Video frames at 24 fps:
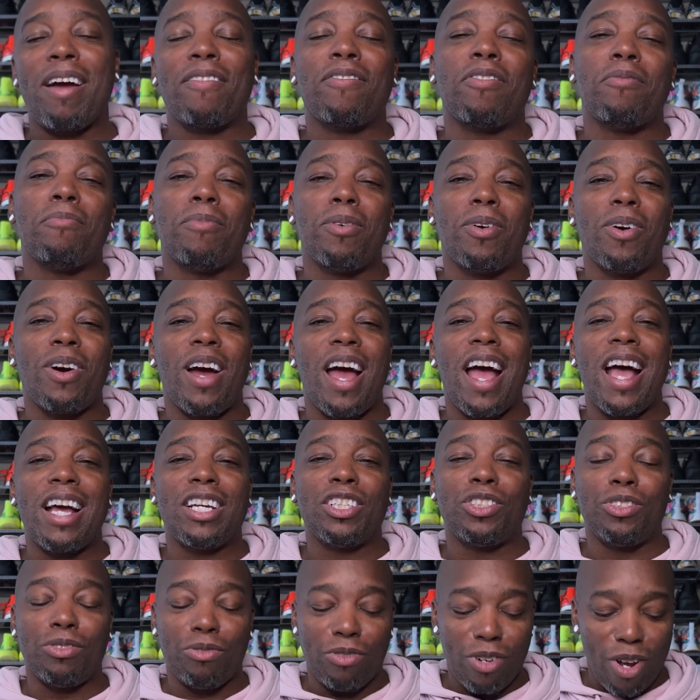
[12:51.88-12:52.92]
for more,
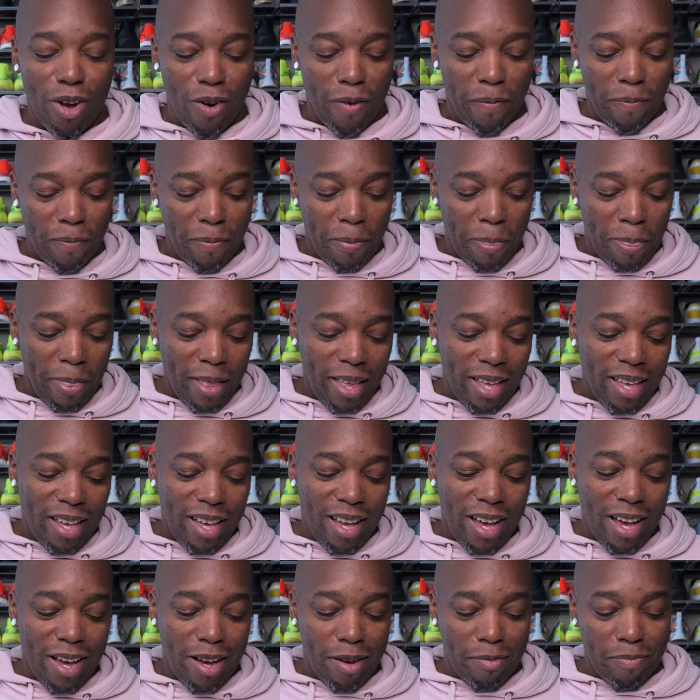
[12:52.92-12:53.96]
as you know.
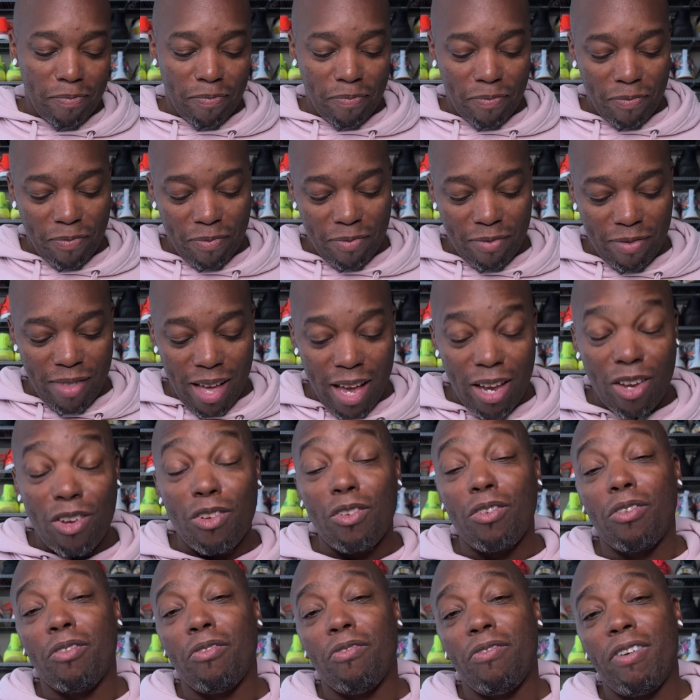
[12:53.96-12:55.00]
Thank
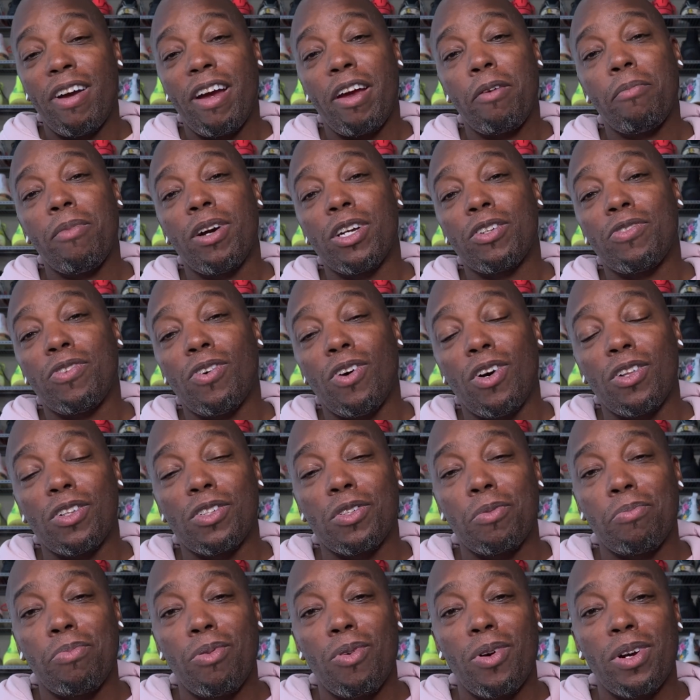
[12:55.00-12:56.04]
you very much for all the
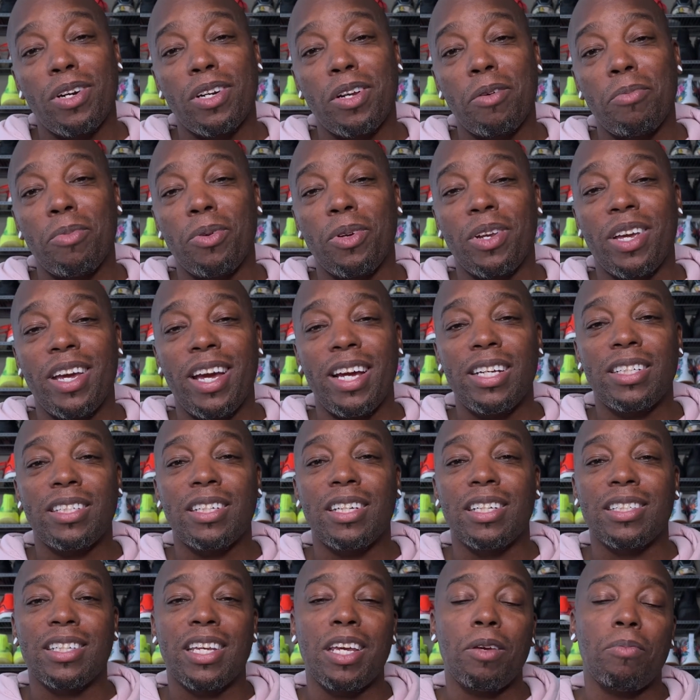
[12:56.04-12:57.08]
support and communication.
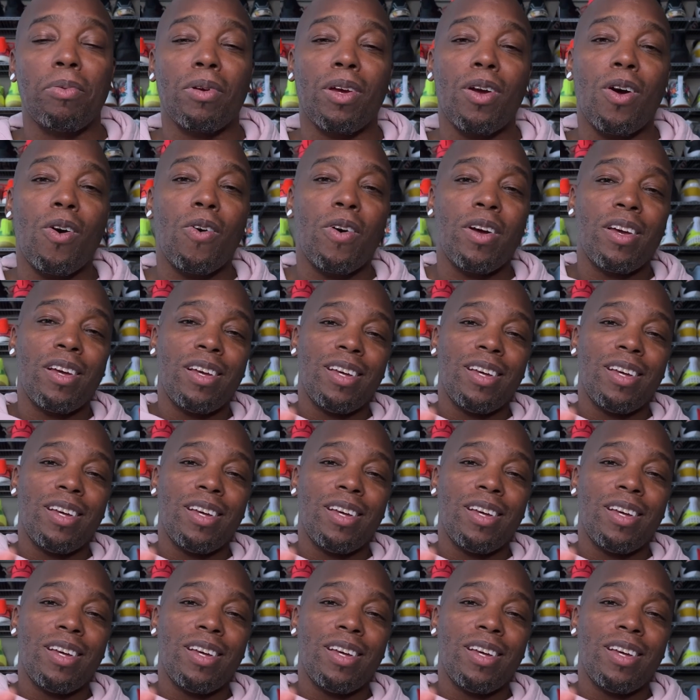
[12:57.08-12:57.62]
Let's keep it going.